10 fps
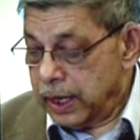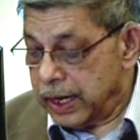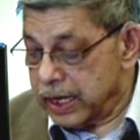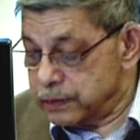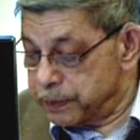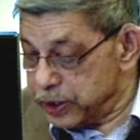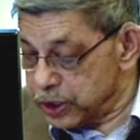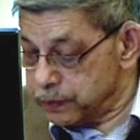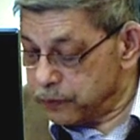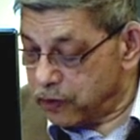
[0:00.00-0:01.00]
As
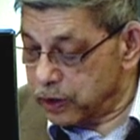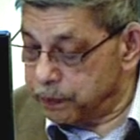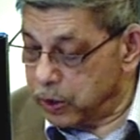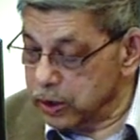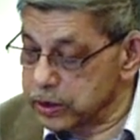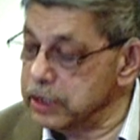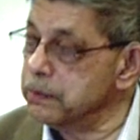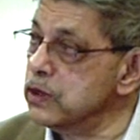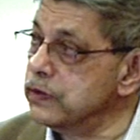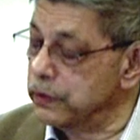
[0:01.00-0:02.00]
British foreign policy
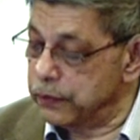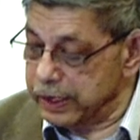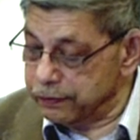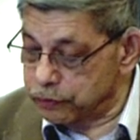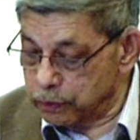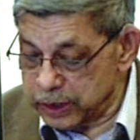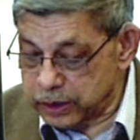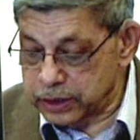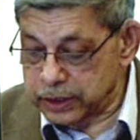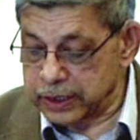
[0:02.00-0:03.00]
moved away from
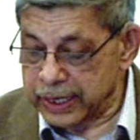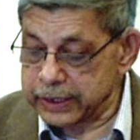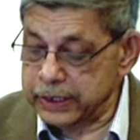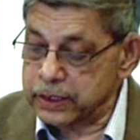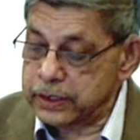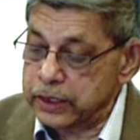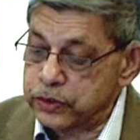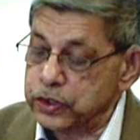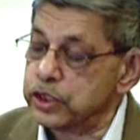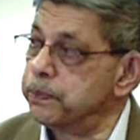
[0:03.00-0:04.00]
its 19th
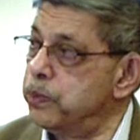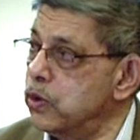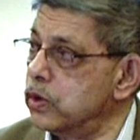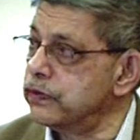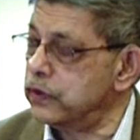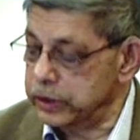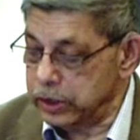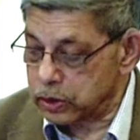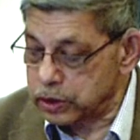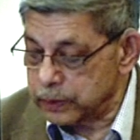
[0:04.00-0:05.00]
century support for
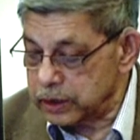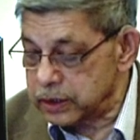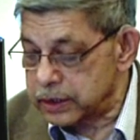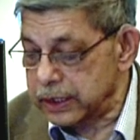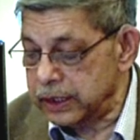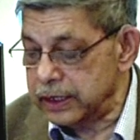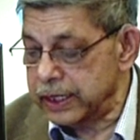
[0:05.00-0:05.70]
the Ottomans in